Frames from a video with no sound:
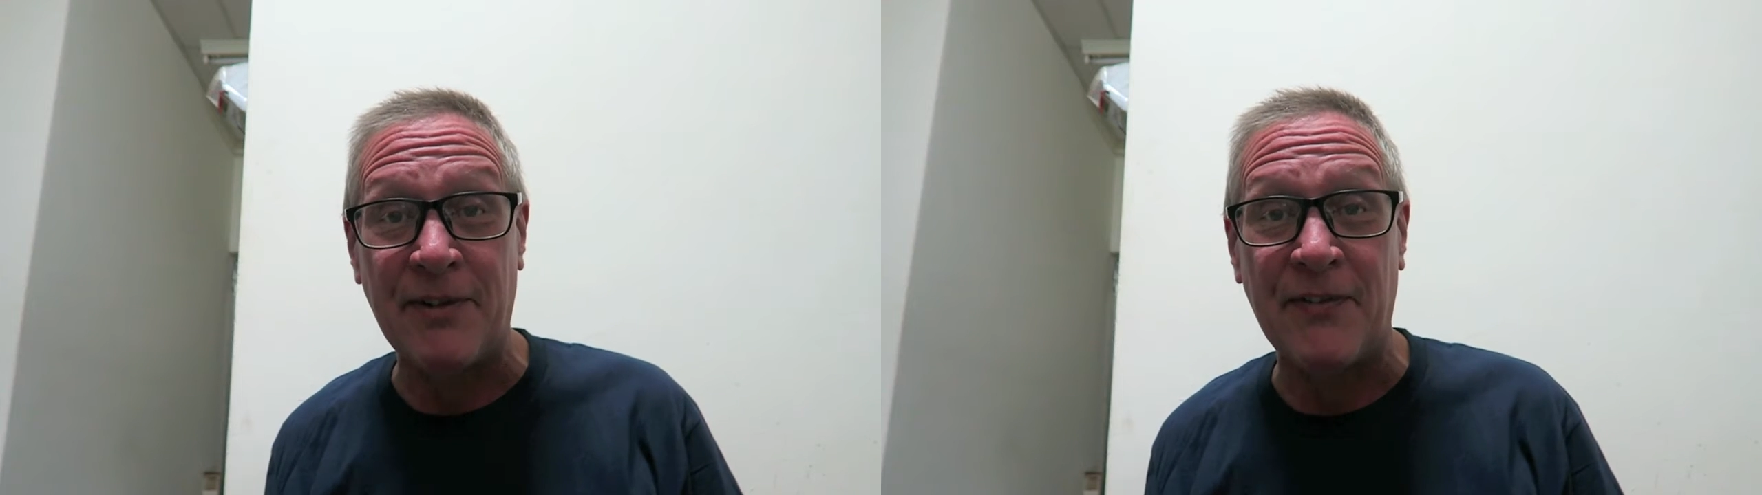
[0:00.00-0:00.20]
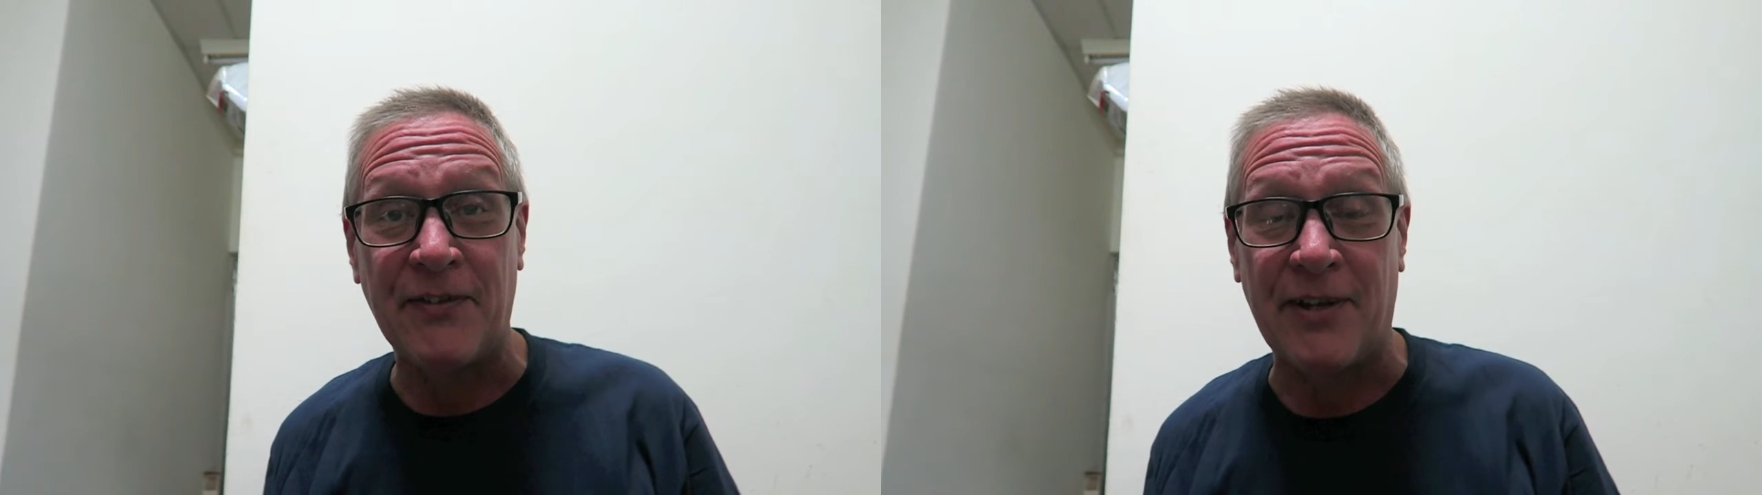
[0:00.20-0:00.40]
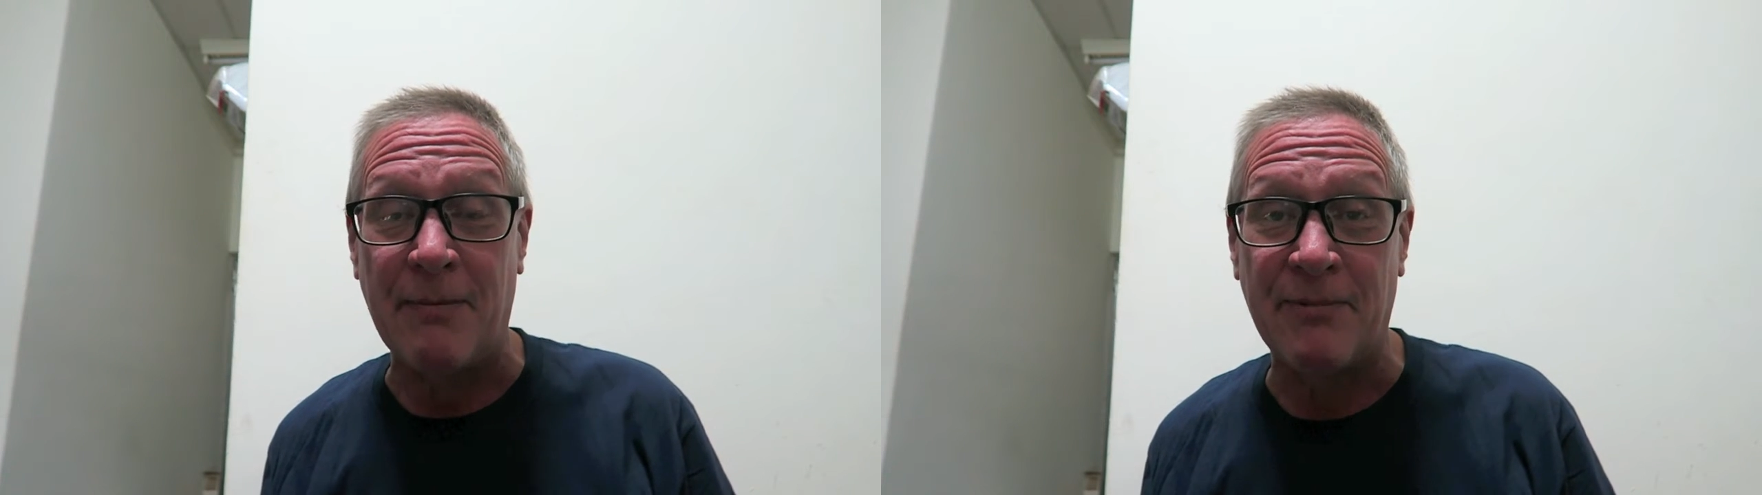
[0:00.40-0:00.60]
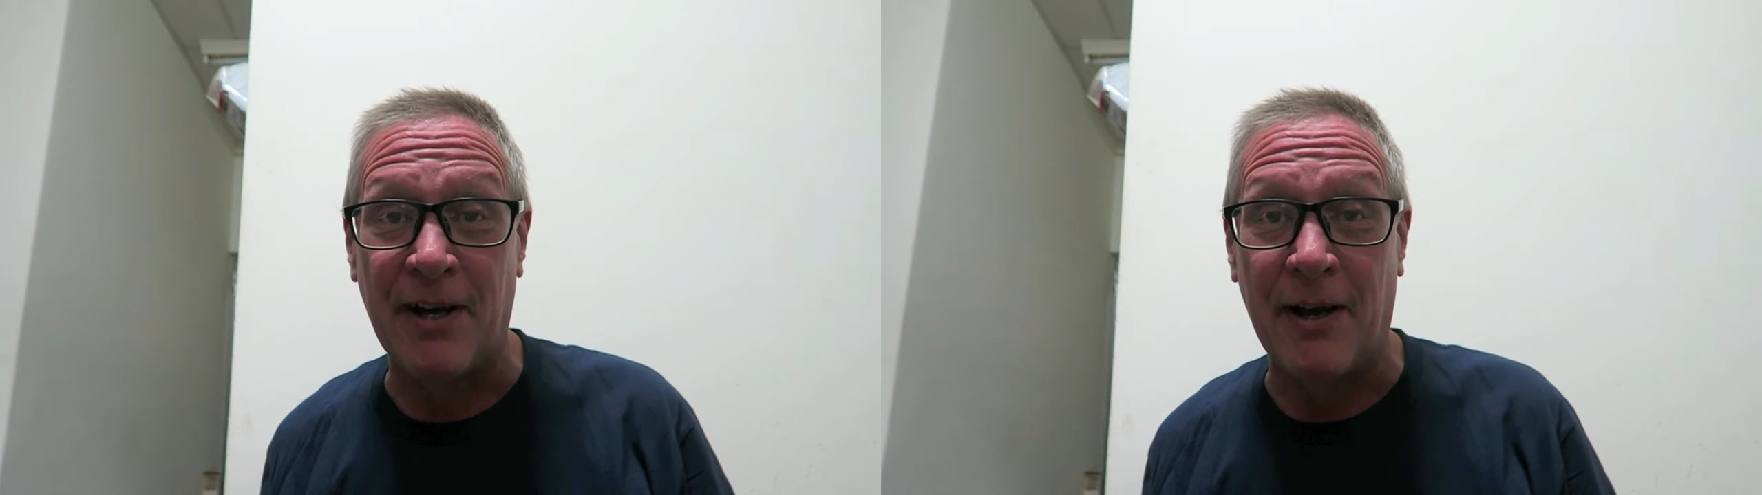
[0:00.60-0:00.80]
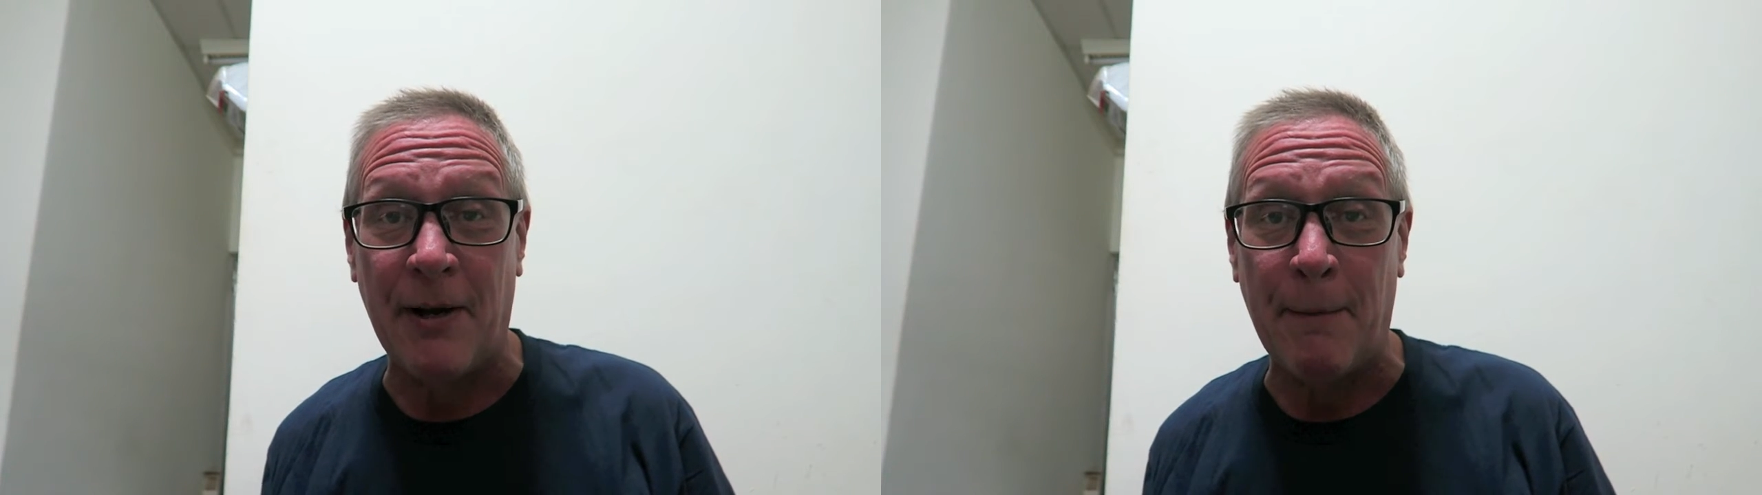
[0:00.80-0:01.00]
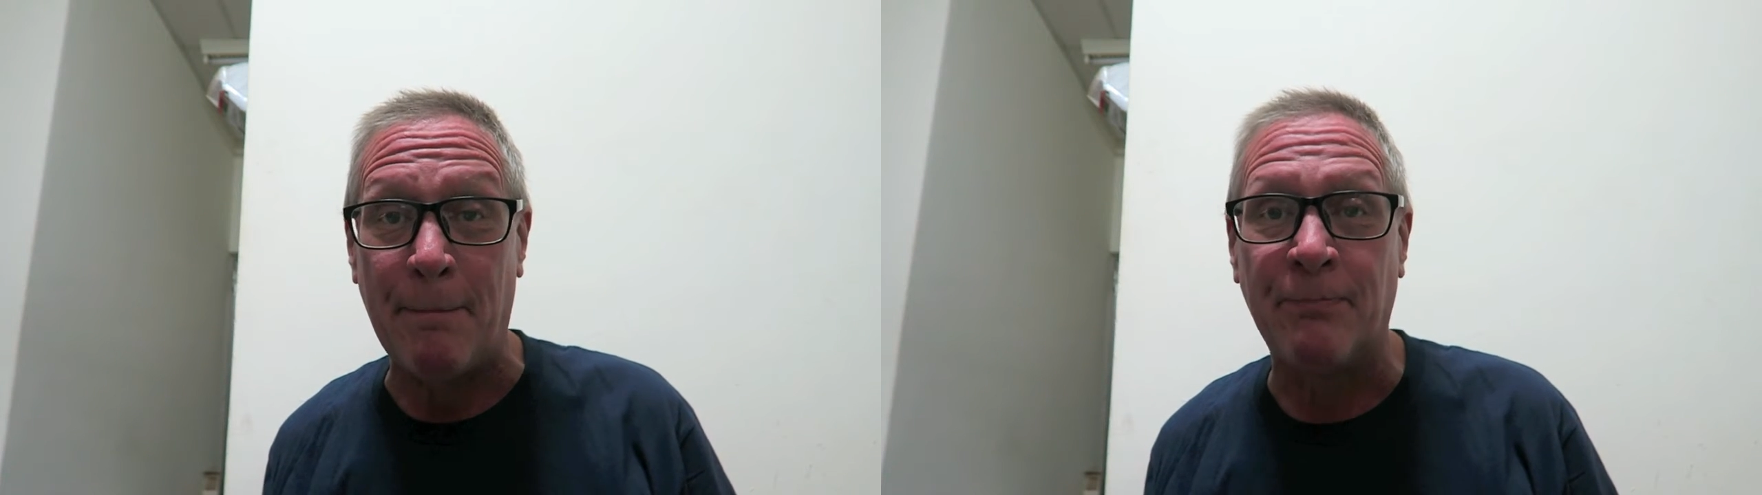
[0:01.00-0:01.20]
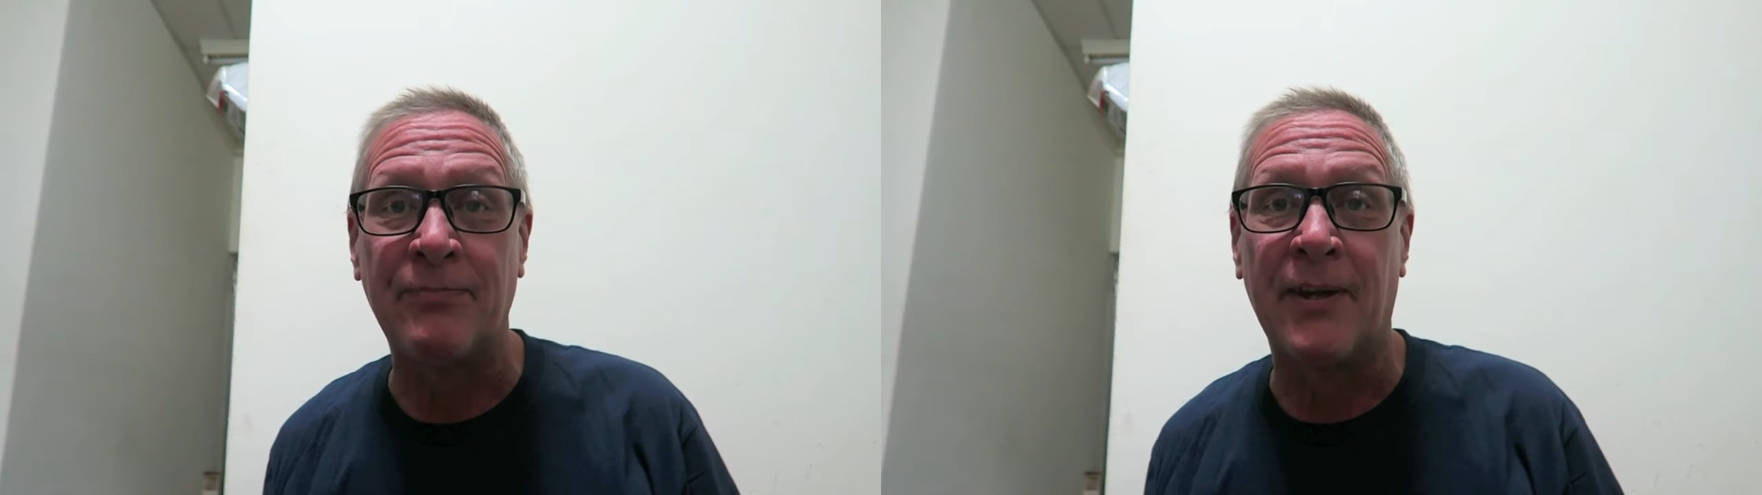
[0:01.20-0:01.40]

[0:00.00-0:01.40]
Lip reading: at the same time.